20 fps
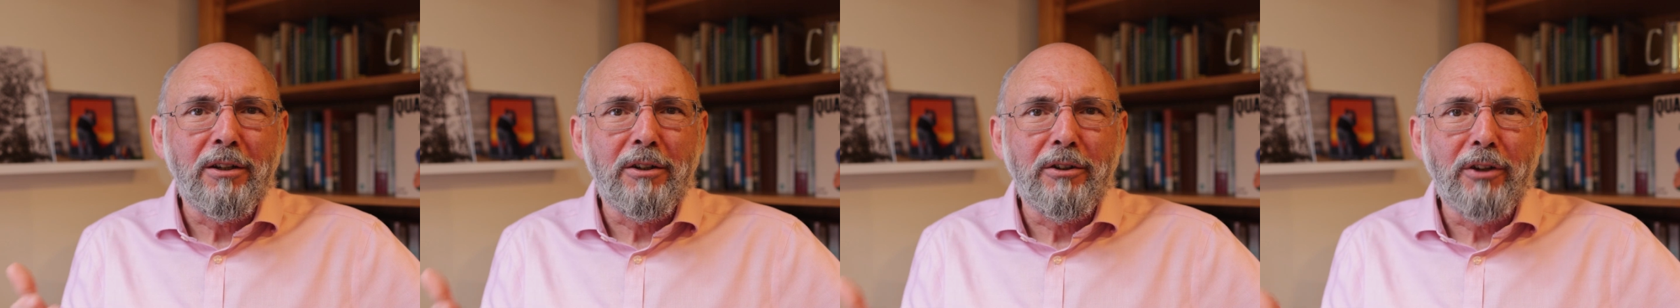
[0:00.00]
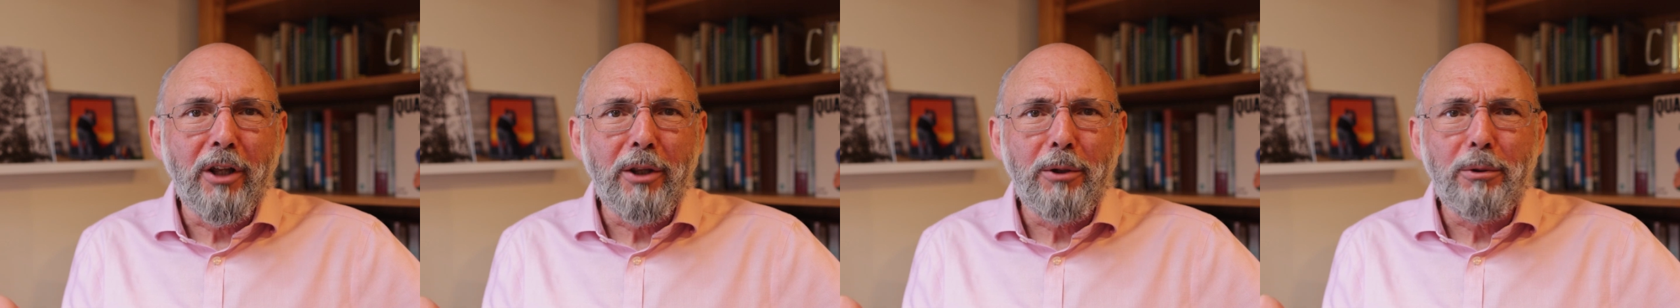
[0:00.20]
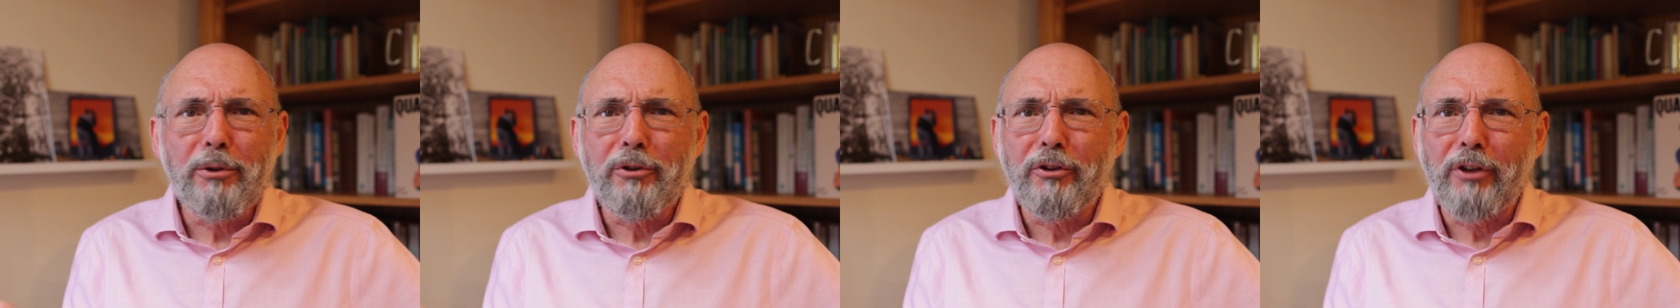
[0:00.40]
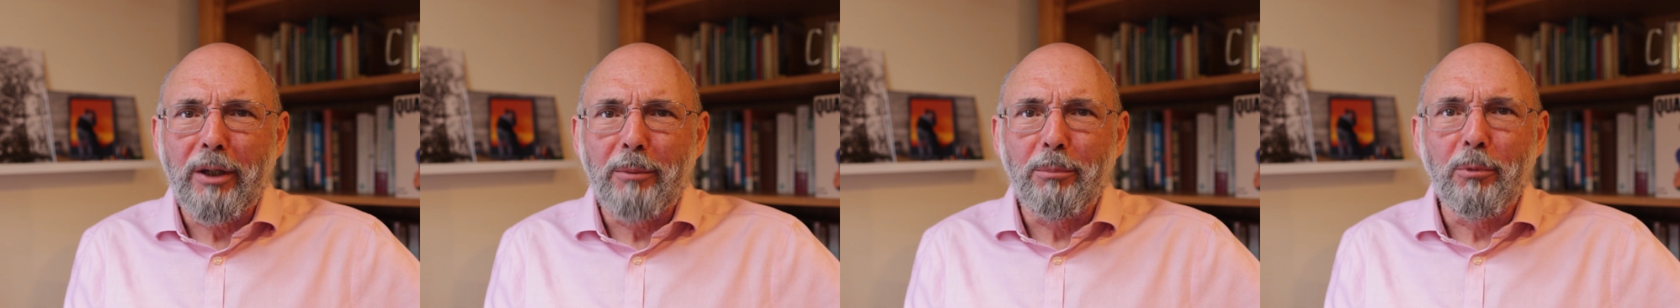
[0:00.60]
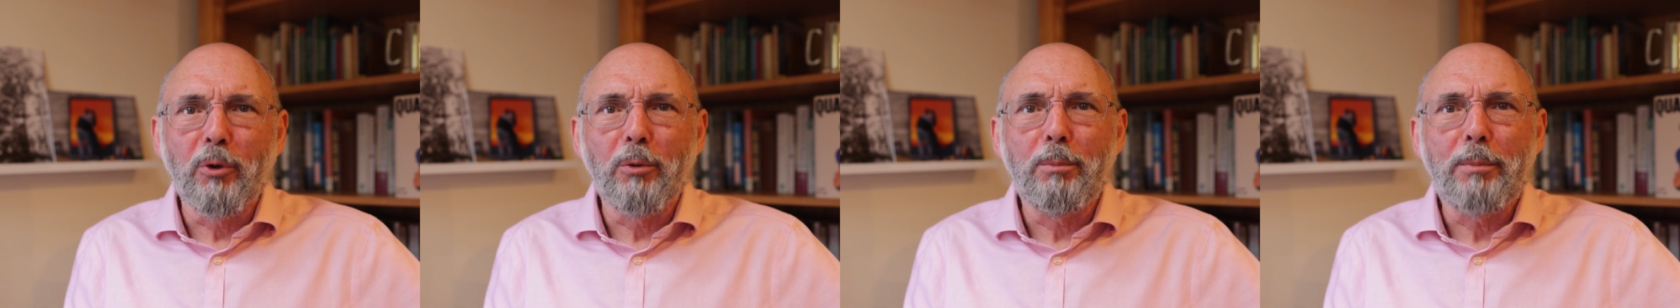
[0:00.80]
Another
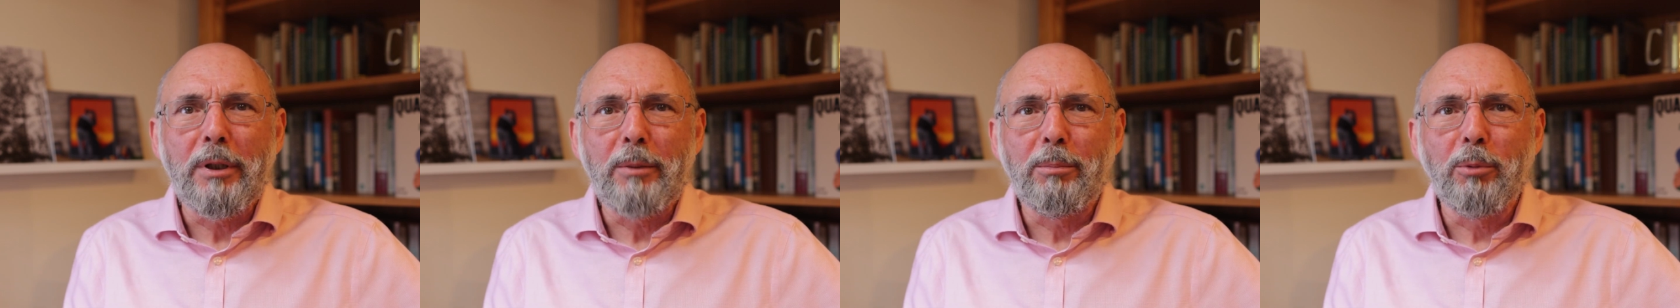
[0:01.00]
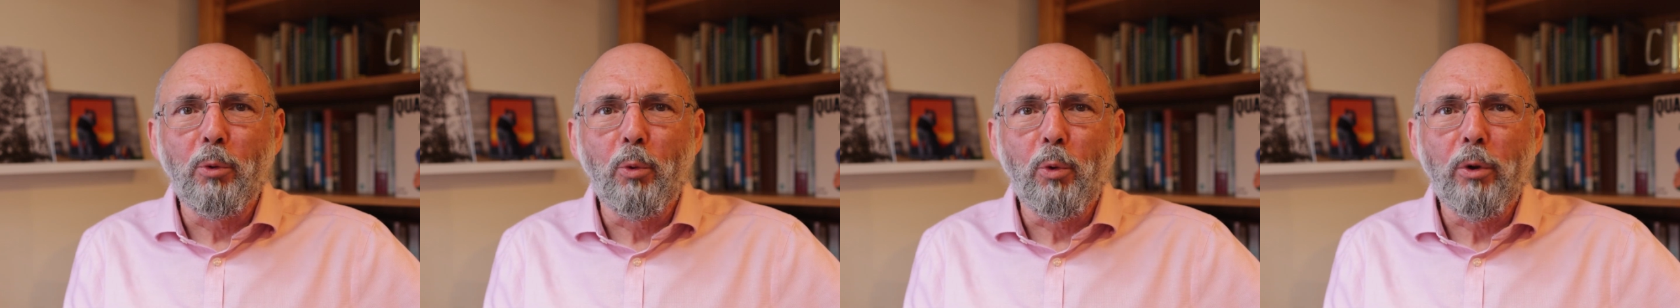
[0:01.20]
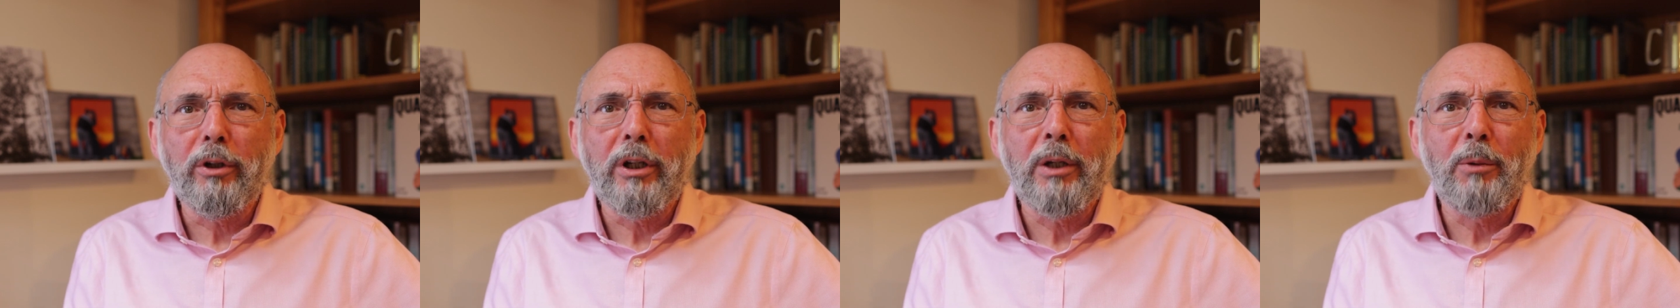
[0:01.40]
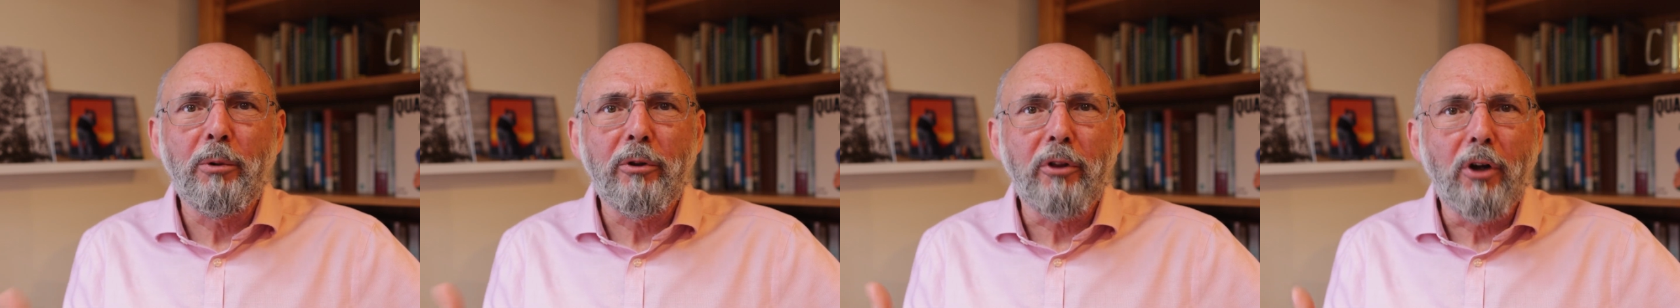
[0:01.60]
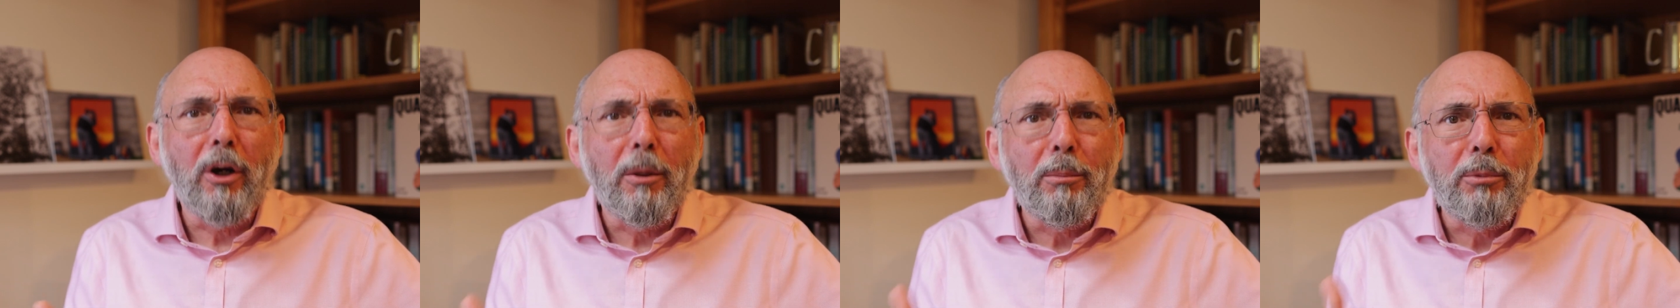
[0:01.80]
example, people working
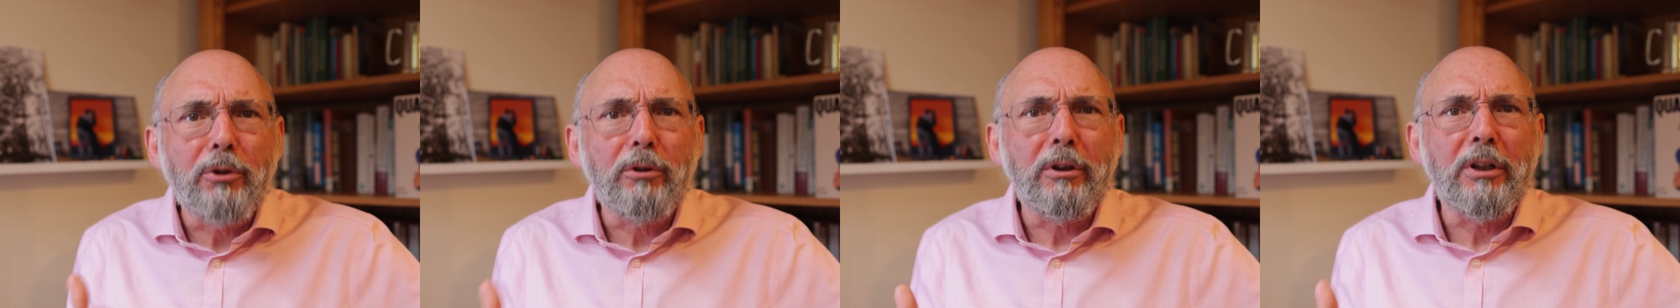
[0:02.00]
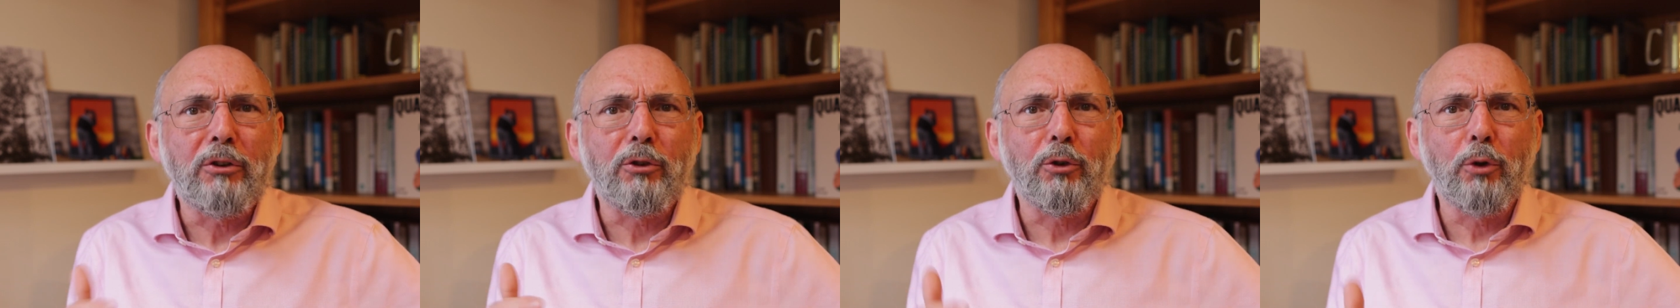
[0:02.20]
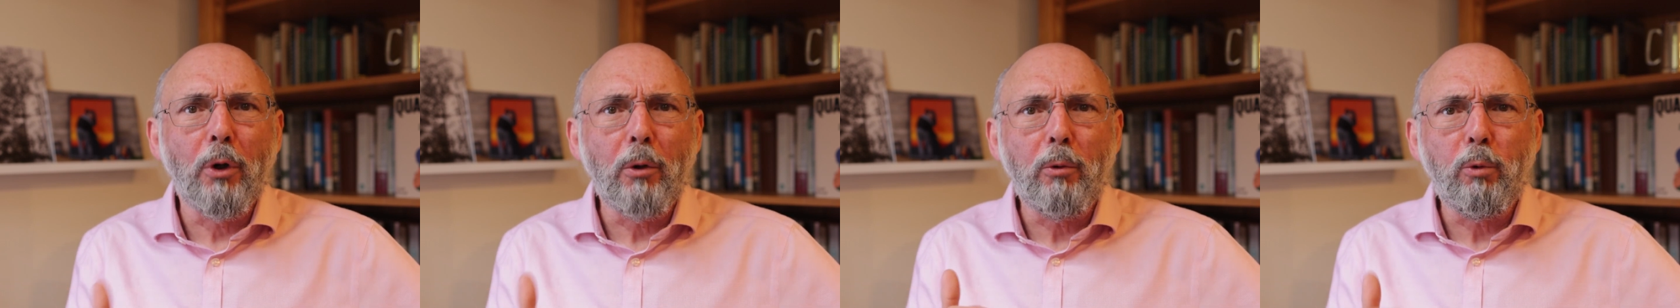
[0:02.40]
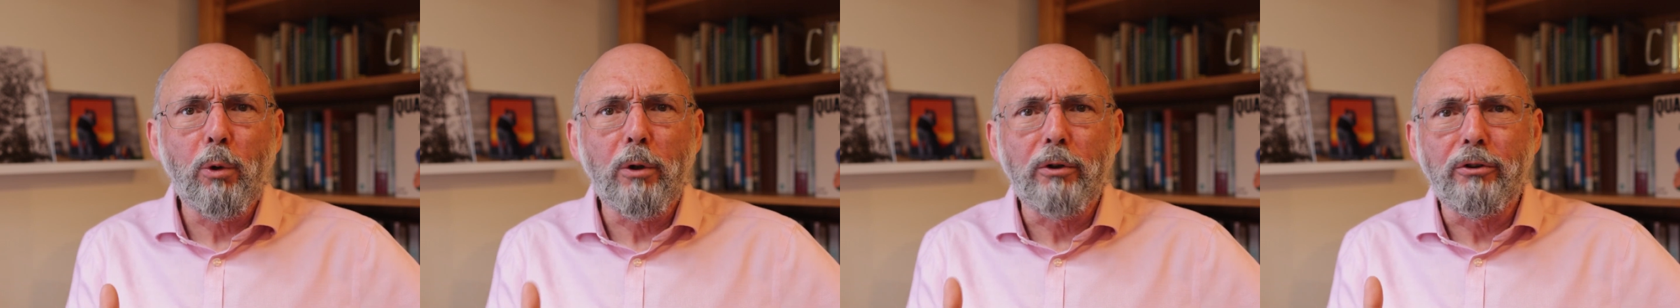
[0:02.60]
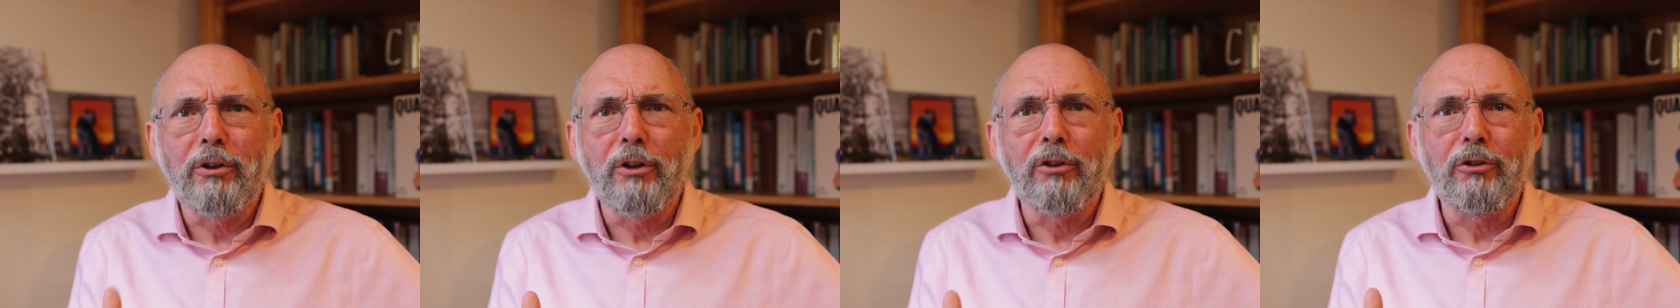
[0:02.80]
with obsolete
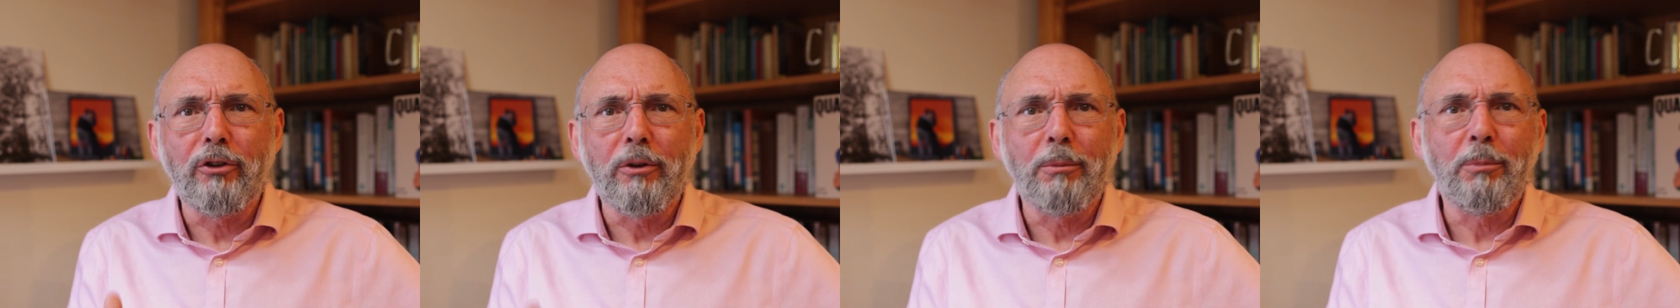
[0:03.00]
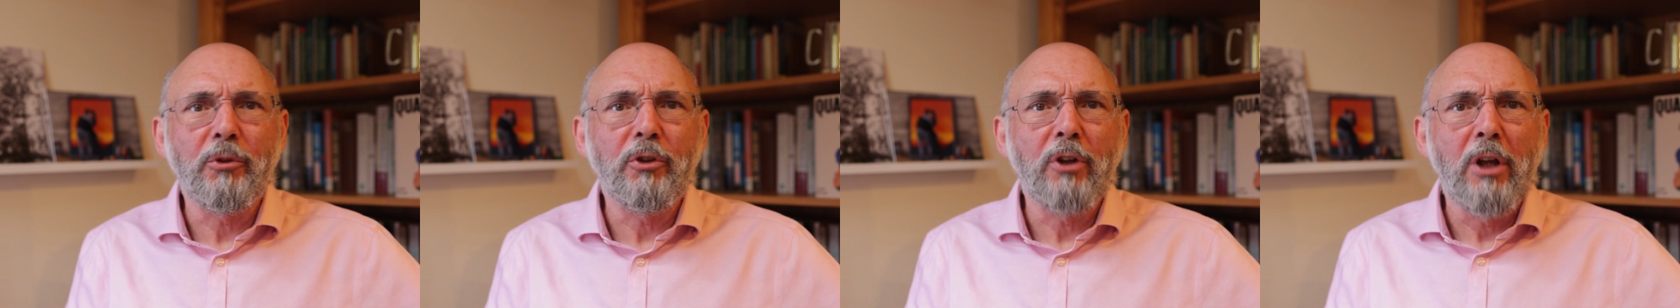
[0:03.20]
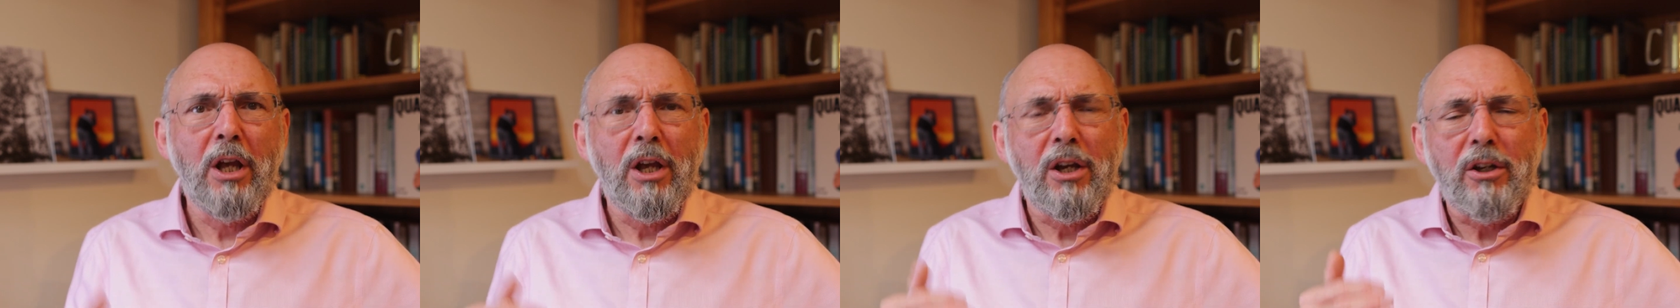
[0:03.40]
software systems